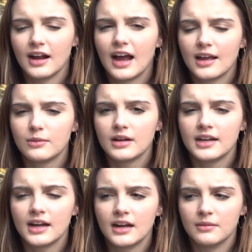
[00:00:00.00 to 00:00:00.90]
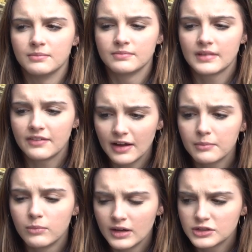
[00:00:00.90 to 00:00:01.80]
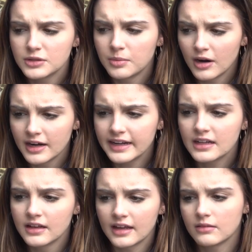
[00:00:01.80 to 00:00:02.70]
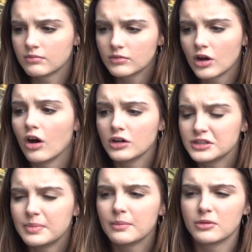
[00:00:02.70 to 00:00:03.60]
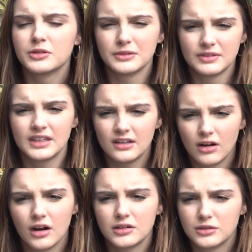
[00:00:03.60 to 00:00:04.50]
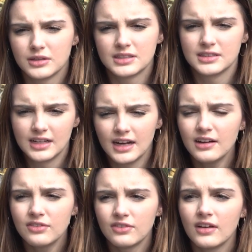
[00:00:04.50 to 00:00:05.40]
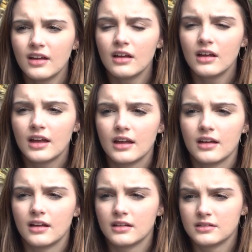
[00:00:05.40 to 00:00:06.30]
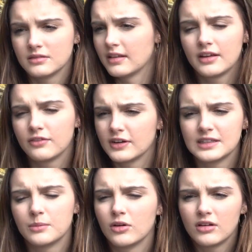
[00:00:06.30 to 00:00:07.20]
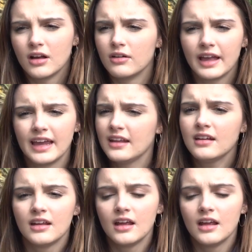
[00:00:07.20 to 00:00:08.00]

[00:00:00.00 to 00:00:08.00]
I would, if I went to a party in college and people were doing really hardcore stuff, like for example cocaine,